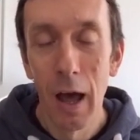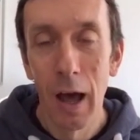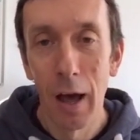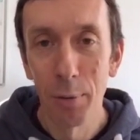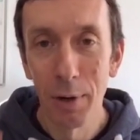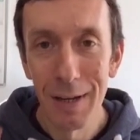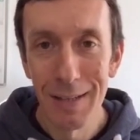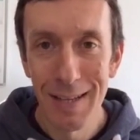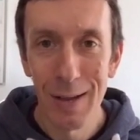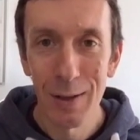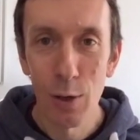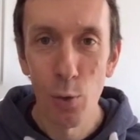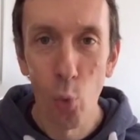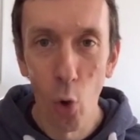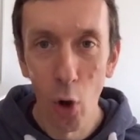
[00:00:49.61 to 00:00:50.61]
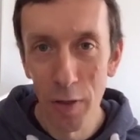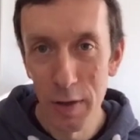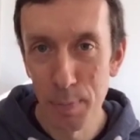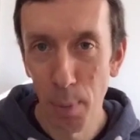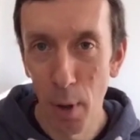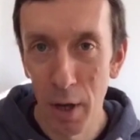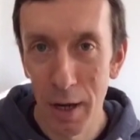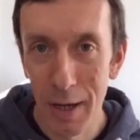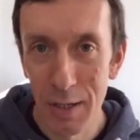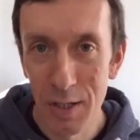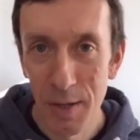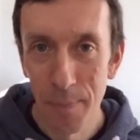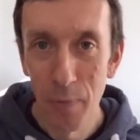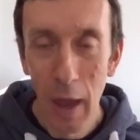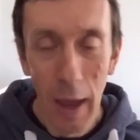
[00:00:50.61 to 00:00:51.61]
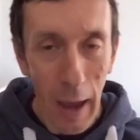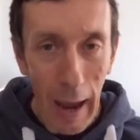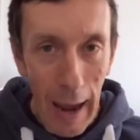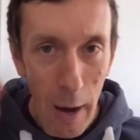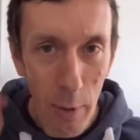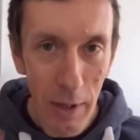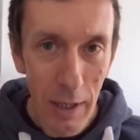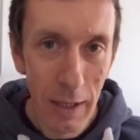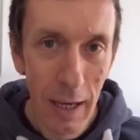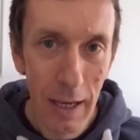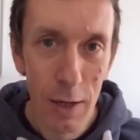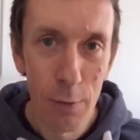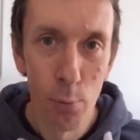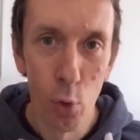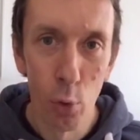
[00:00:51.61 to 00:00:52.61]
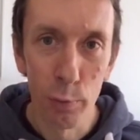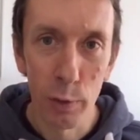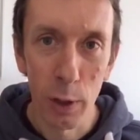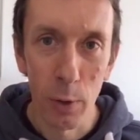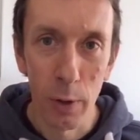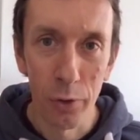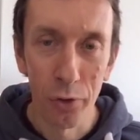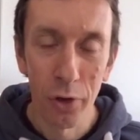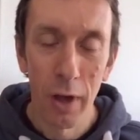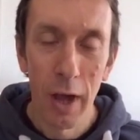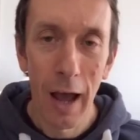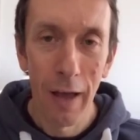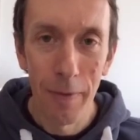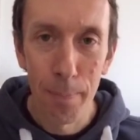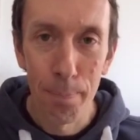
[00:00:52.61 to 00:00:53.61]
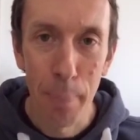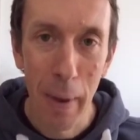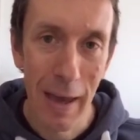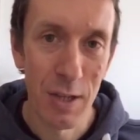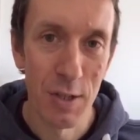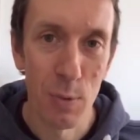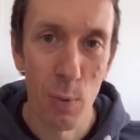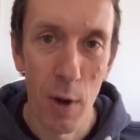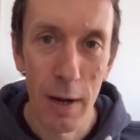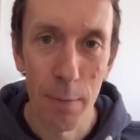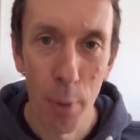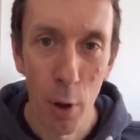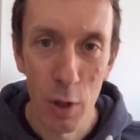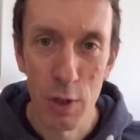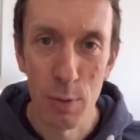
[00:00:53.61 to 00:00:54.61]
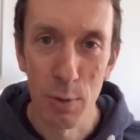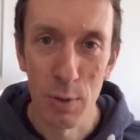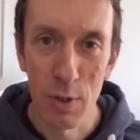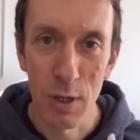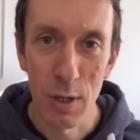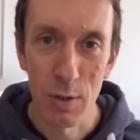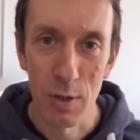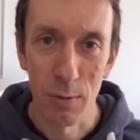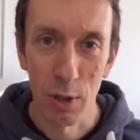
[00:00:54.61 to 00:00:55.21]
I'm gonna tell you what this button is, how it can get you more viewers, and the best way possible to use it.